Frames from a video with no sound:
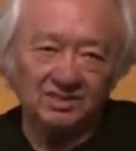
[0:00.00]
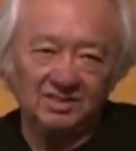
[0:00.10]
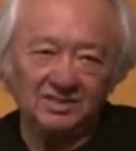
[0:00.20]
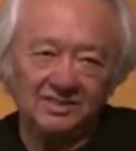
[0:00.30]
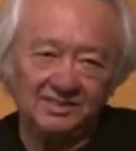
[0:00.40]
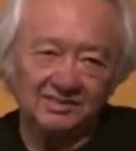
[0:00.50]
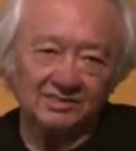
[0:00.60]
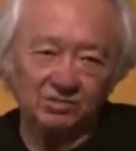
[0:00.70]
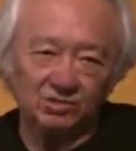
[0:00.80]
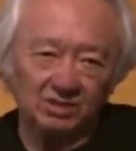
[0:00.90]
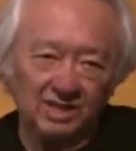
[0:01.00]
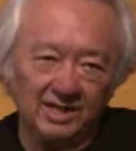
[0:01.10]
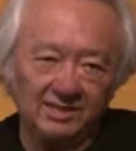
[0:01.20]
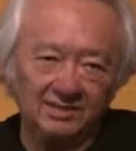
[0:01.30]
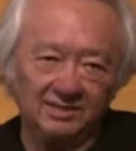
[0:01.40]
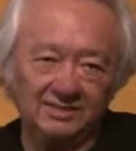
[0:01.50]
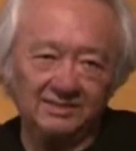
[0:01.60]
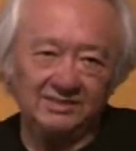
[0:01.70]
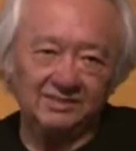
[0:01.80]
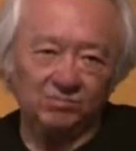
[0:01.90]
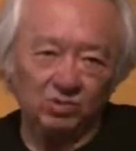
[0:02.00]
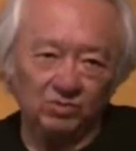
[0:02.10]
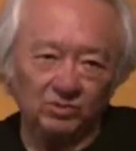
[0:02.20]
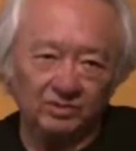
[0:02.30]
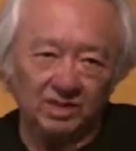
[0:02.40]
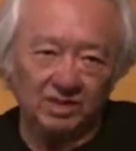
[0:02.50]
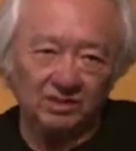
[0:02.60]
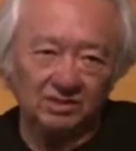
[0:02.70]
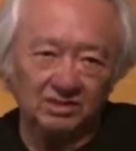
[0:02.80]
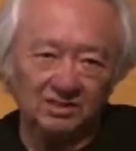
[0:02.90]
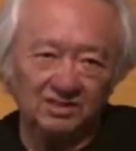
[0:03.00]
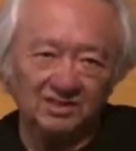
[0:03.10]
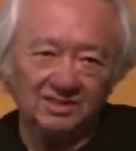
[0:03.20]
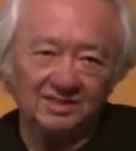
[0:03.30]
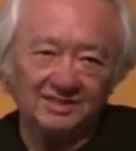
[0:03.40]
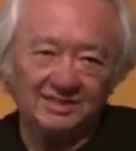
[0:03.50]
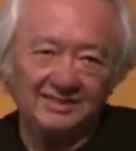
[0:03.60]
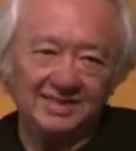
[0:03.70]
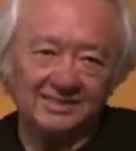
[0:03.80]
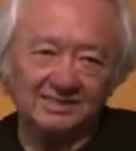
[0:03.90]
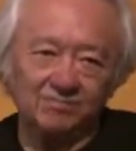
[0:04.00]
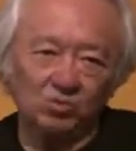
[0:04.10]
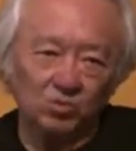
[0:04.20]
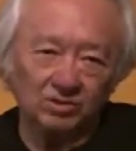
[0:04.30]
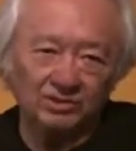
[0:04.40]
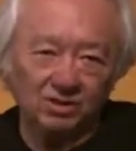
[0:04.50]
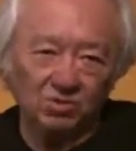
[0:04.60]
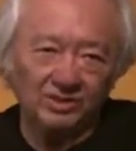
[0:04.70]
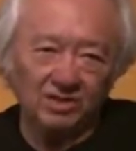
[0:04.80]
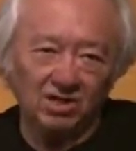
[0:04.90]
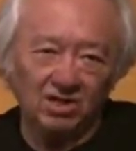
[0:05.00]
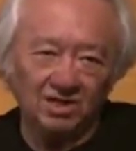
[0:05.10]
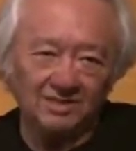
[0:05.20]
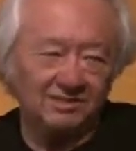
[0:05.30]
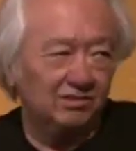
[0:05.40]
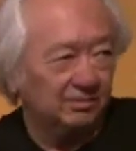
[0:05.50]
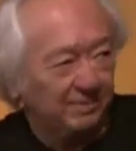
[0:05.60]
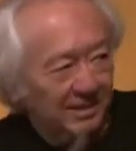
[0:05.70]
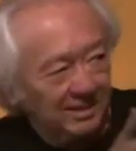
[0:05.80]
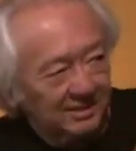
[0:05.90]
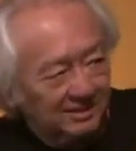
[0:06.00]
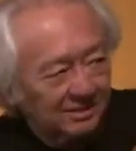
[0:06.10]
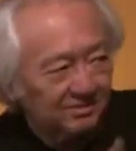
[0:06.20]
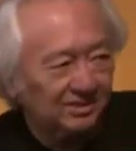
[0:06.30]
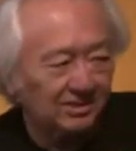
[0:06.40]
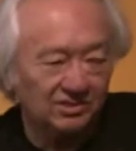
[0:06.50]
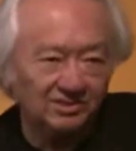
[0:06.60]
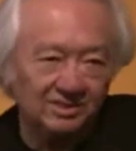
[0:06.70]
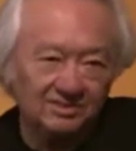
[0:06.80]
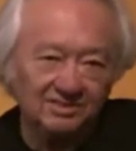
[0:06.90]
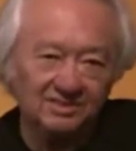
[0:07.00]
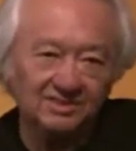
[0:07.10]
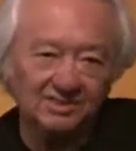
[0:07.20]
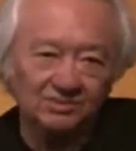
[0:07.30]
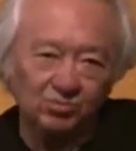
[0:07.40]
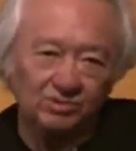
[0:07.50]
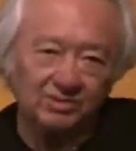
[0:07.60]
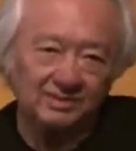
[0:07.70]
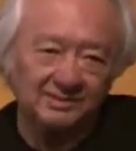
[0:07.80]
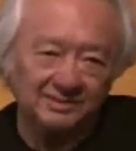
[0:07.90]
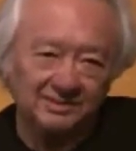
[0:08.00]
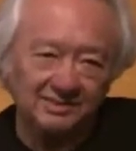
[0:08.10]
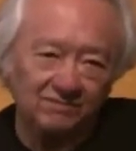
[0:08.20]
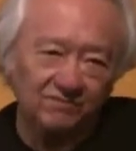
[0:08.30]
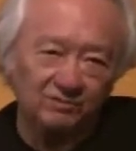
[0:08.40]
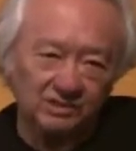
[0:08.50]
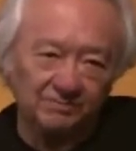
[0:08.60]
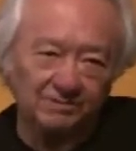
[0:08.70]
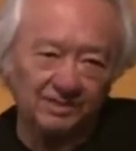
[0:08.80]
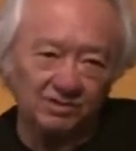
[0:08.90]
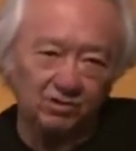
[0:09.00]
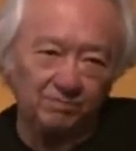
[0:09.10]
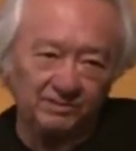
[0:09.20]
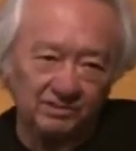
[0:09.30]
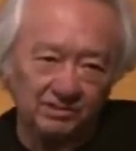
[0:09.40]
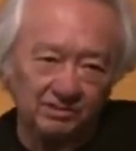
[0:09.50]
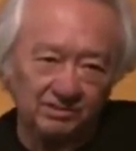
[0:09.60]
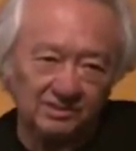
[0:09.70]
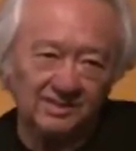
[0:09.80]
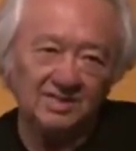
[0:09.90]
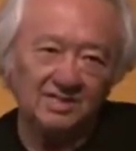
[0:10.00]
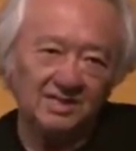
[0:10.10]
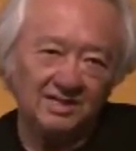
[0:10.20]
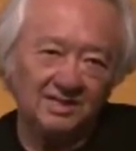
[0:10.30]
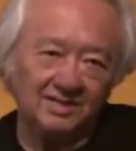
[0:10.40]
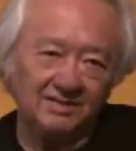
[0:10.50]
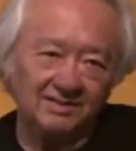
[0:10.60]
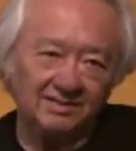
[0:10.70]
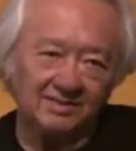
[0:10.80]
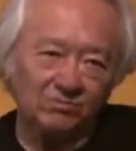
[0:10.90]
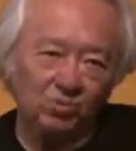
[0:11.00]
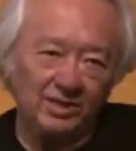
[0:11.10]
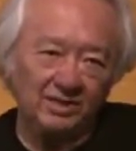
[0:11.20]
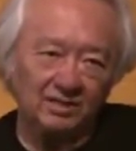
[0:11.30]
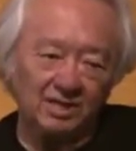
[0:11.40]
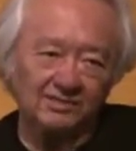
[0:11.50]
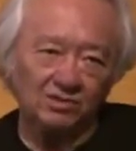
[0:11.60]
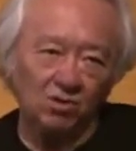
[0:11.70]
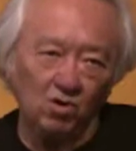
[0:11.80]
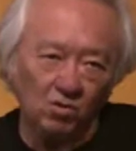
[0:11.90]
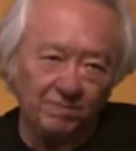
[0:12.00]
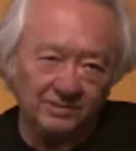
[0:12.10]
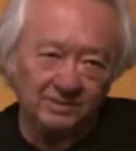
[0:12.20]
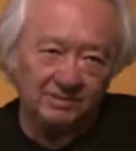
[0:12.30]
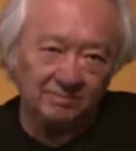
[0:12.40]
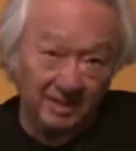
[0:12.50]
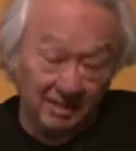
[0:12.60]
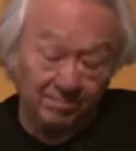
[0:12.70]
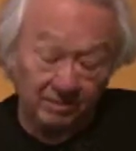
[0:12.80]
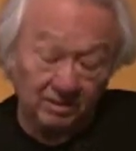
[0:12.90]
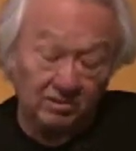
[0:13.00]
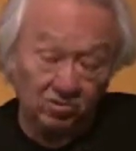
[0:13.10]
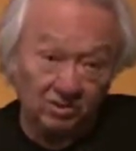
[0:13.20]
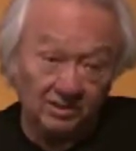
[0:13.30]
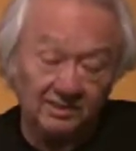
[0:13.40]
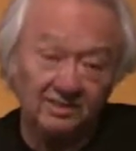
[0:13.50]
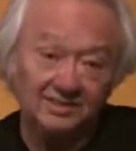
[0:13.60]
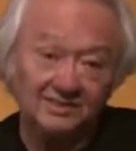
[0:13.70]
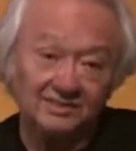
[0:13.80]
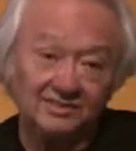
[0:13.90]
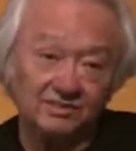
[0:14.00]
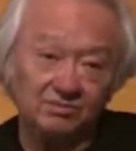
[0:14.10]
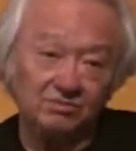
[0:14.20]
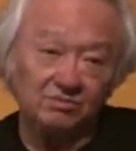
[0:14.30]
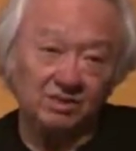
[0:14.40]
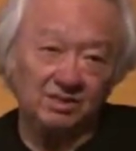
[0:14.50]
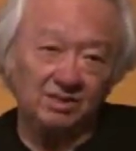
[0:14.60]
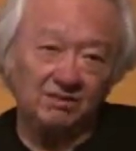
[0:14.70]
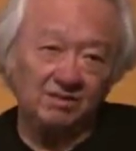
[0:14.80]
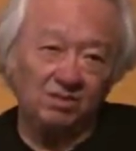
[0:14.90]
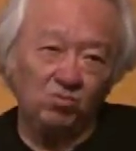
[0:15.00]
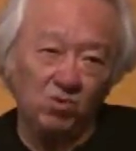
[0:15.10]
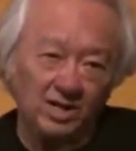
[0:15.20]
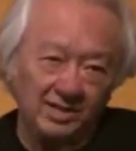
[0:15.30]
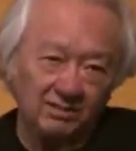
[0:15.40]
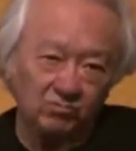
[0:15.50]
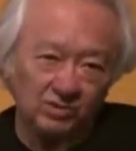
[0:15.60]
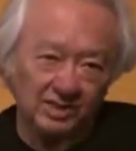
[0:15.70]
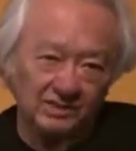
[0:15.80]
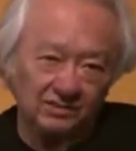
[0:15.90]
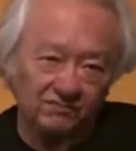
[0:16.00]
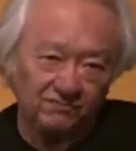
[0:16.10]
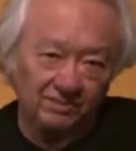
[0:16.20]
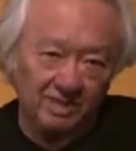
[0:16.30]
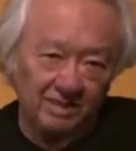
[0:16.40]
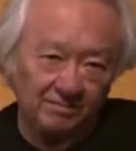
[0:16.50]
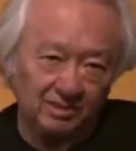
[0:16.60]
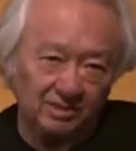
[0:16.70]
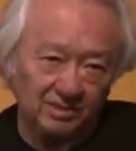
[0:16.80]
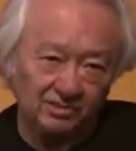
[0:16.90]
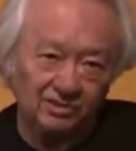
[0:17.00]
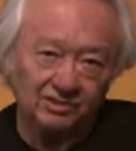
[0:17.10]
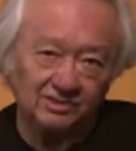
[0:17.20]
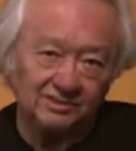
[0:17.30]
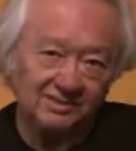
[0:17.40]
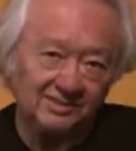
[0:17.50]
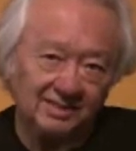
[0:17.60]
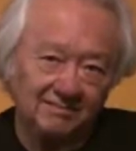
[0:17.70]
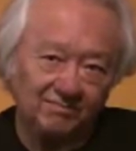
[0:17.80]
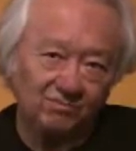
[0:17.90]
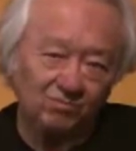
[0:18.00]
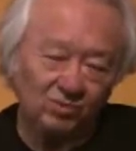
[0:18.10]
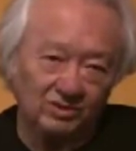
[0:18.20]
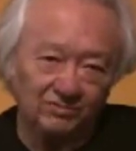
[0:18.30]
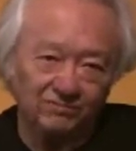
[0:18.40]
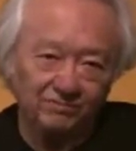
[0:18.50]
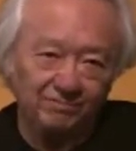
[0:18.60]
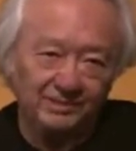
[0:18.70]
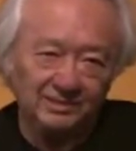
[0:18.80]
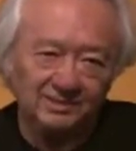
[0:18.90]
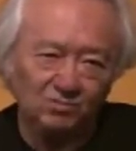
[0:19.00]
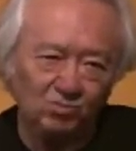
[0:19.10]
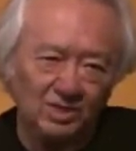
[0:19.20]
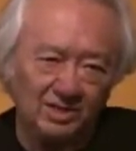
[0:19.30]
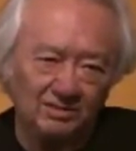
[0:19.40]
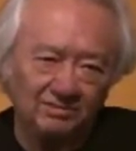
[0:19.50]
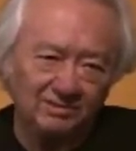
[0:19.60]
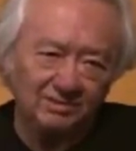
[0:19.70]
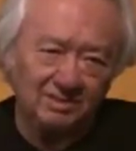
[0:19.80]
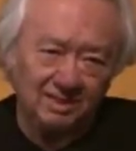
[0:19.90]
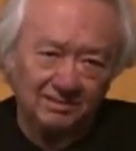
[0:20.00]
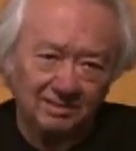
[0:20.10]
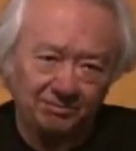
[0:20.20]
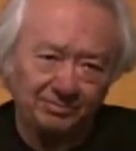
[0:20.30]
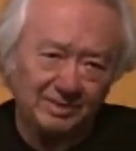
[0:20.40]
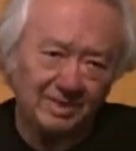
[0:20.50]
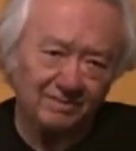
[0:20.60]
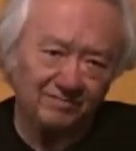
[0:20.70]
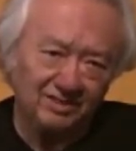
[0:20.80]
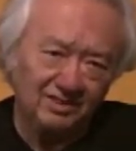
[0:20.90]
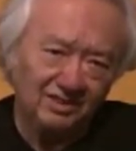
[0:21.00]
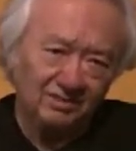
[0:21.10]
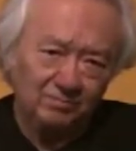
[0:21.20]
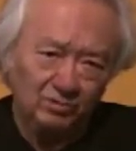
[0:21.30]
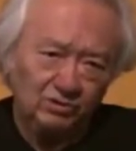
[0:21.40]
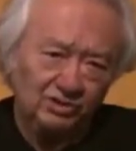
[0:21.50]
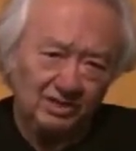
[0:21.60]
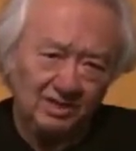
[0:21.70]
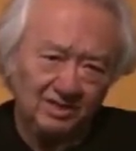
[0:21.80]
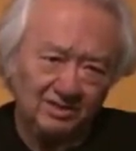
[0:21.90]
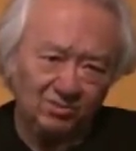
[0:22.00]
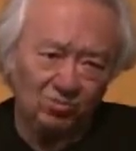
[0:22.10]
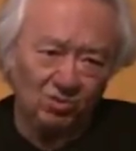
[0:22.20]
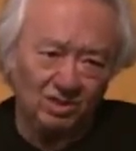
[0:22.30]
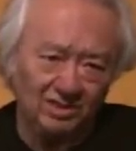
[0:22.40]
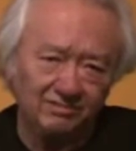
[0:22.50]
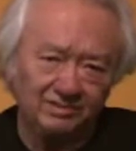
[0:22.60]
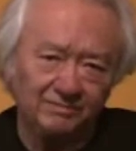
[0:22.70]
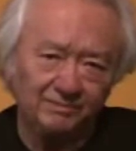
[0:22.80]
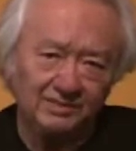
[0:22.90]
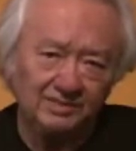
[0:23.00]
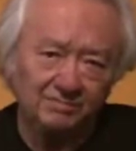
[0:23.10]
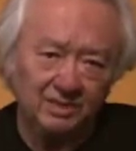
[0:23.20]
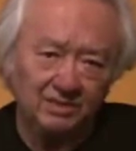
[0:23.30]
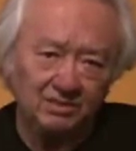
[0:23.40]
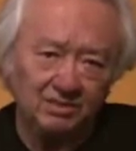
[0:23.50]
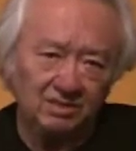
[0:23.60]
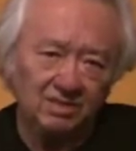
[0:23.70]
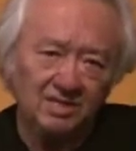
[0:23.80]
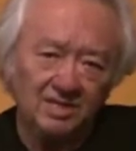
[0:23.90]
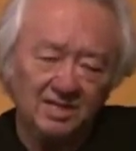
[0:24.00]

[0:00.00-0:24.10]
He deals with light. He deals more with color. He gets more going on in those paintings and such things like this, where he's influenced by the open series. And I think in a way it also opened him up, literally, to uh, a wider range of phenomena. So you can see that wonderful piece, the wild, the duck kind of emerging out of the water and the piece back there.